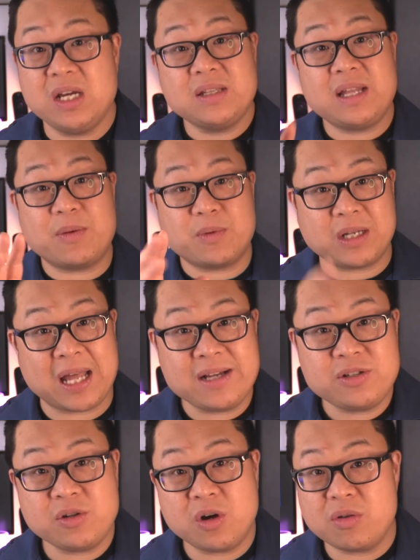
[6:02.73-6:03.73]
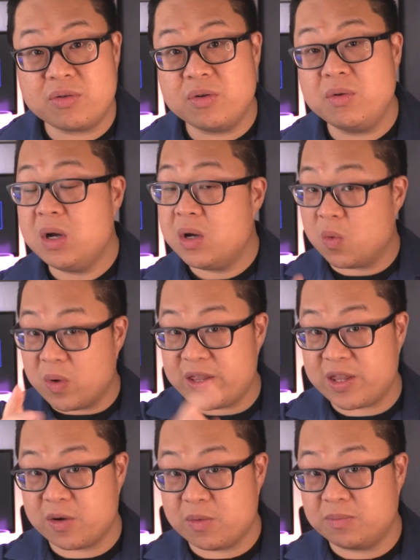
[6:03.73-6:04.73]
that I would like to go through with
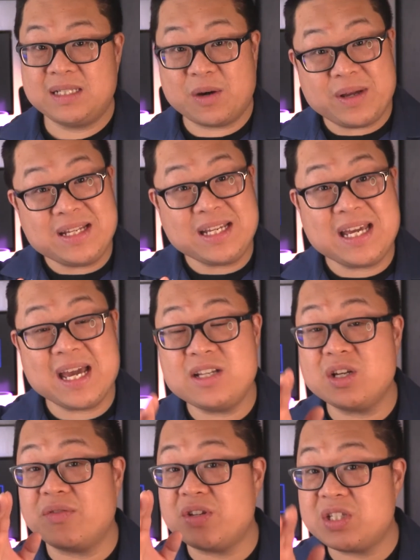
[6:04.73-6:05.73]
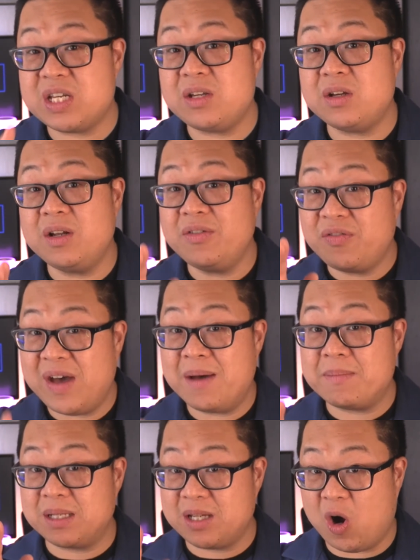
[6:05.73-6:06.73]
you. Now, in the case of a singular
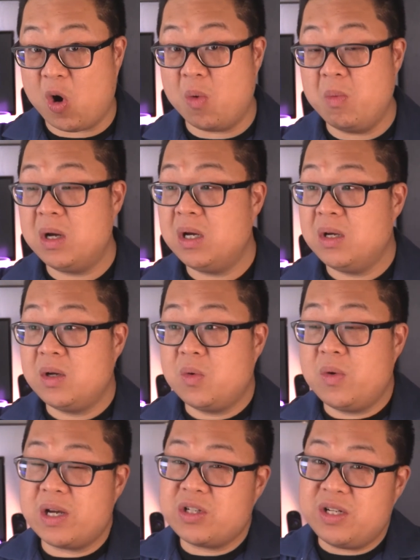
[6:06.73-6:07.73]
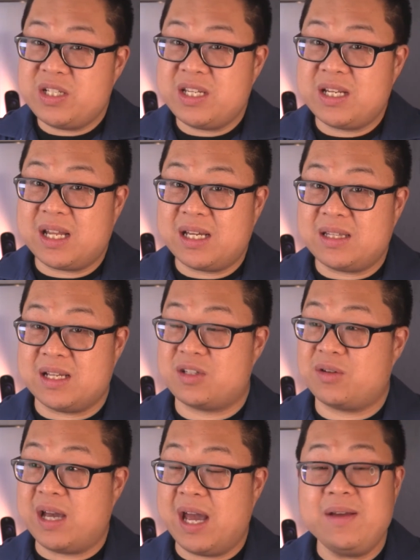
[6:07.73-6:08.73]
family home, we actually see it like this,
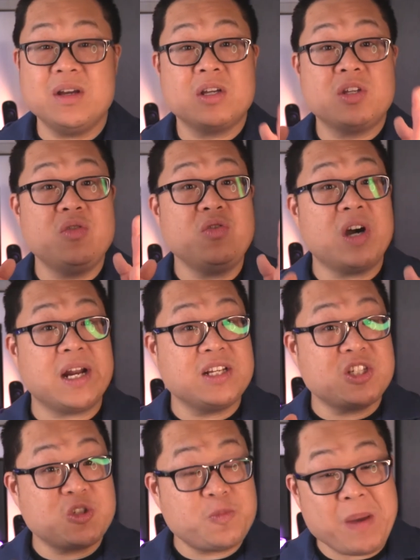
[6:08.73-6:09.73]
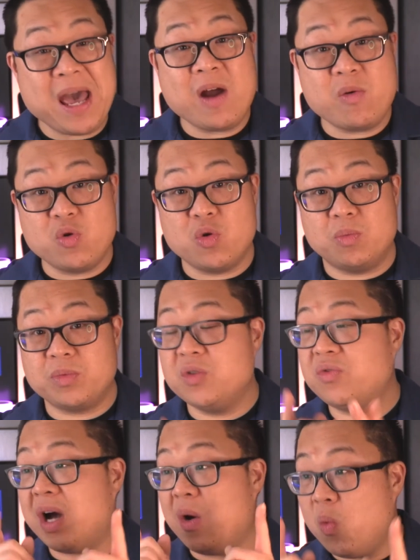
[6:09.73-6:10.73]
okay? You've got a spare room.
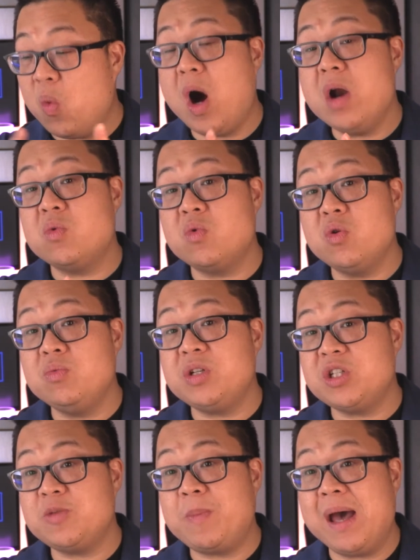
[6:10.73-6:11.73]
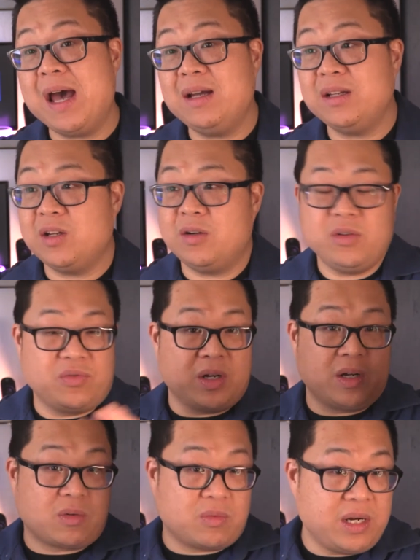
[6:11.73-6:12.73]
You've got one room to spare. You know, you've got
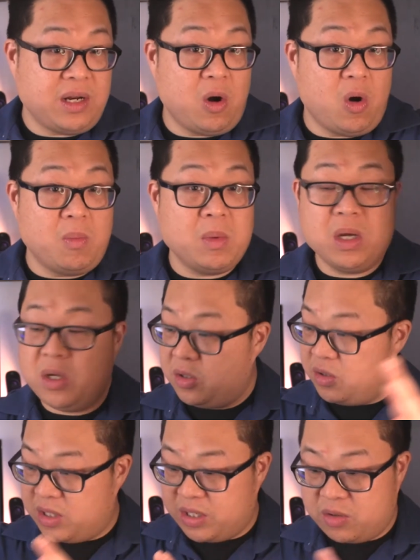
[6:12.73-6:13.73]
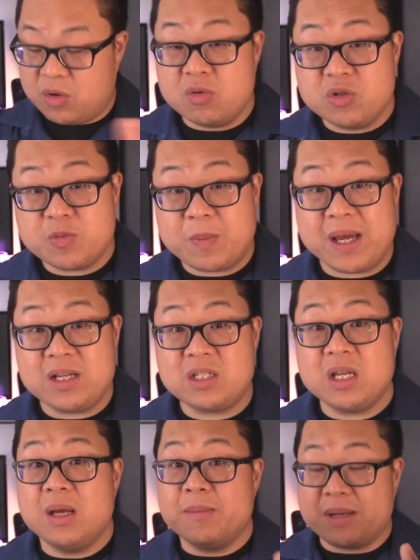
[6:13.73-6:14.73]
a great home. You got your own space,
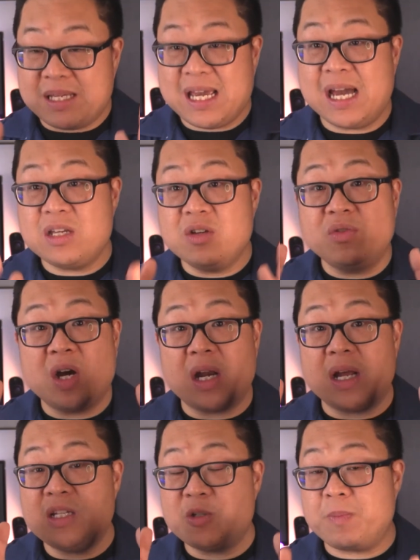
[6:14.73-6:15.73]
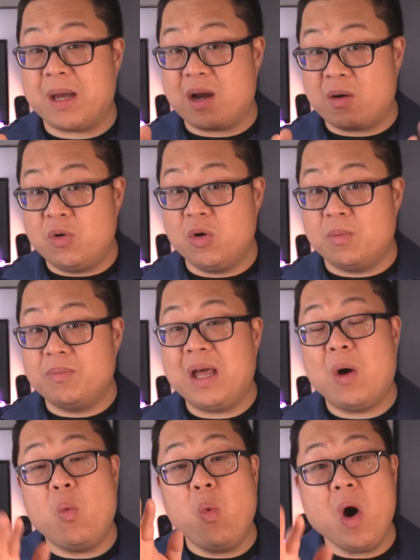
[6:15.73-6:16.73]
but yet you've got a spare room.
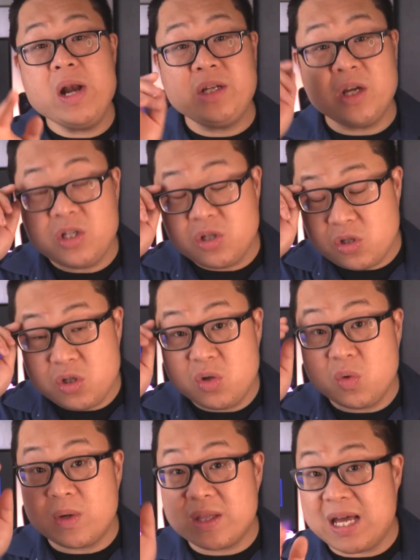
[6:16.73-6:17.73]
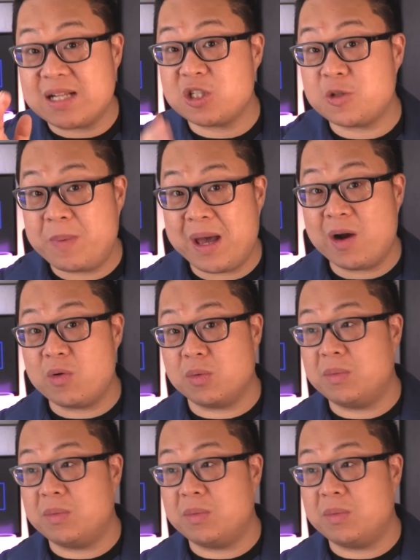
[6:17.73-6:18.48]
Now, what could you do with that spare room?